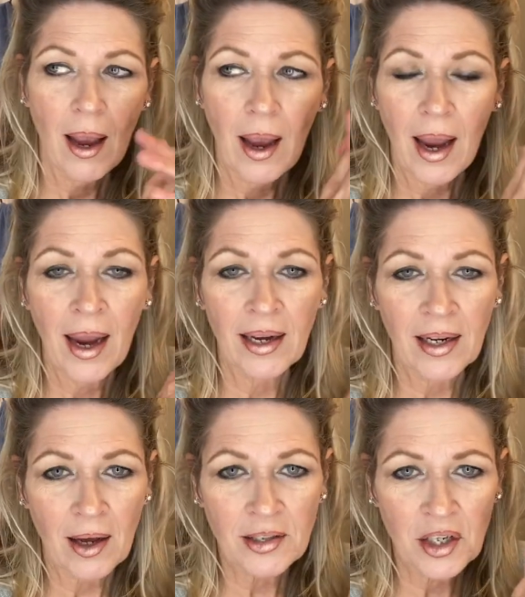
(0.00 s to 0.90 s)
And it
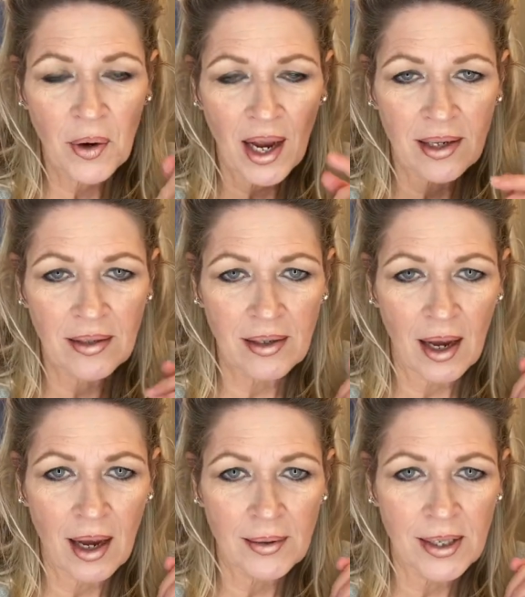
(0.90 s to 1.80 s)
also has
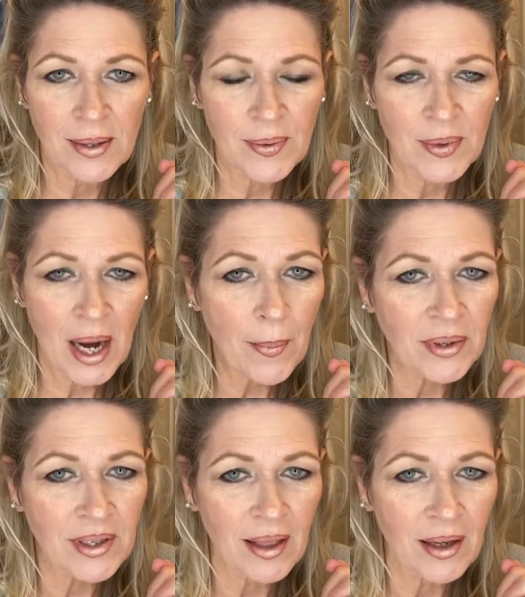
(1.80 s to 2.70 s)
some
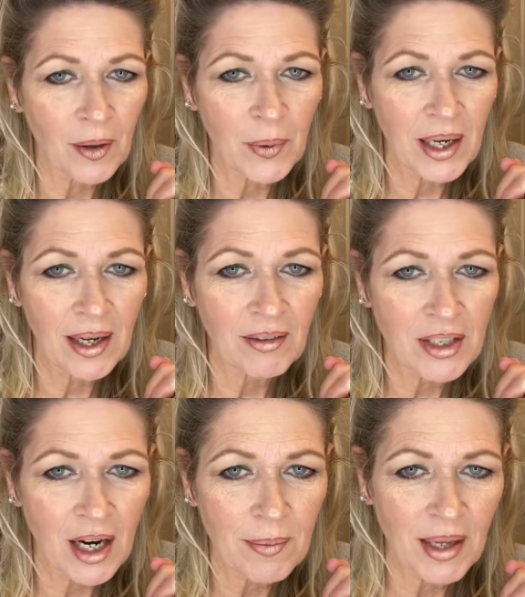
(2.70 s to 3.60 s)
samples in there. We didn't even
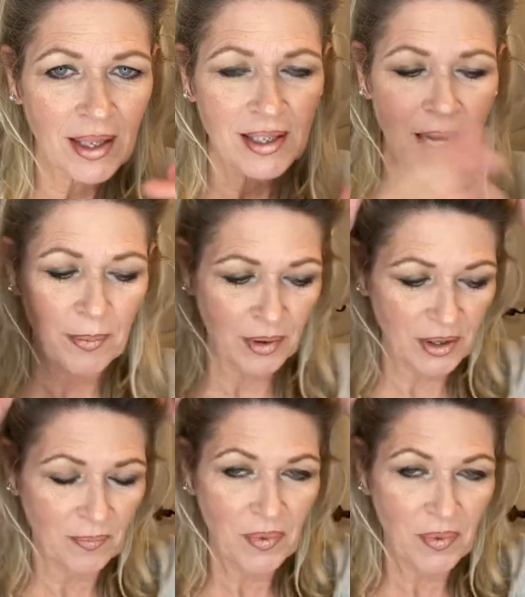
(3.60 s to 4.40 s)
talk about the samples.